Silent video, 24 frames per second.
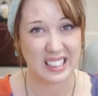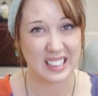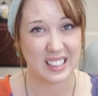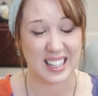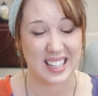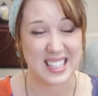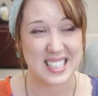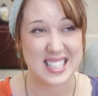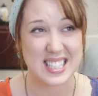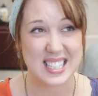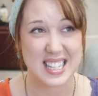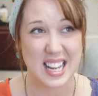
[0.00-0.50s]

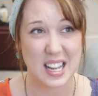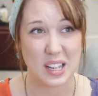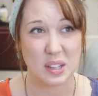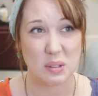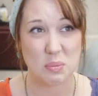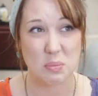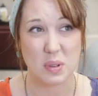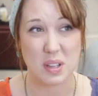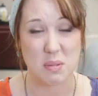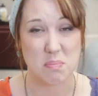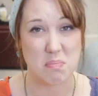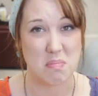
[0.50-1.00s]
And it's taken
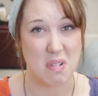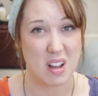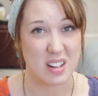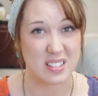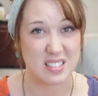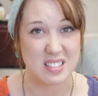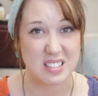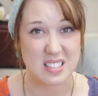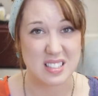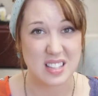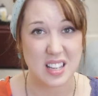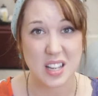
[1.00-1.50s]
me
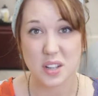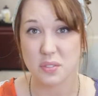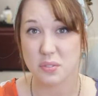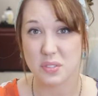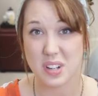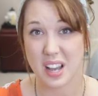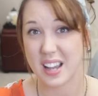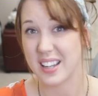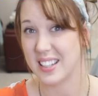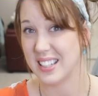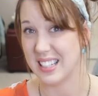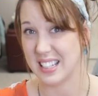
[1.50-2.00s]
months, if
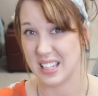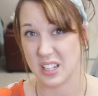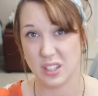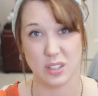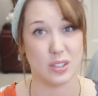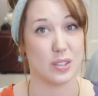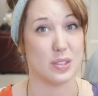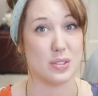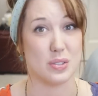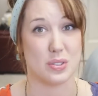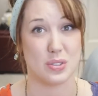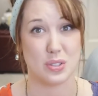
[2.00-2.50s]
not
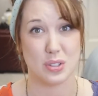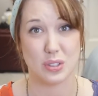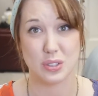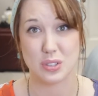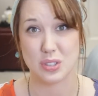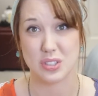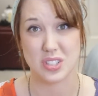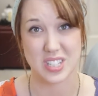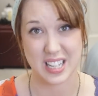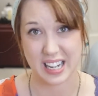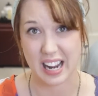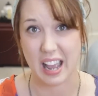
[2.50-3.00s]
years,
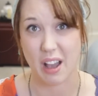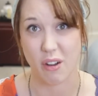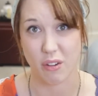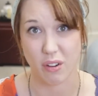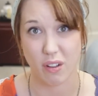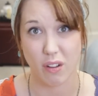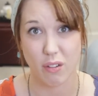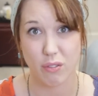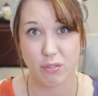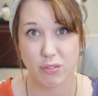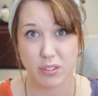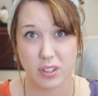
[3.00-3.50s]
to dig out
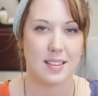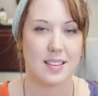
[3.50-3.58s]
of.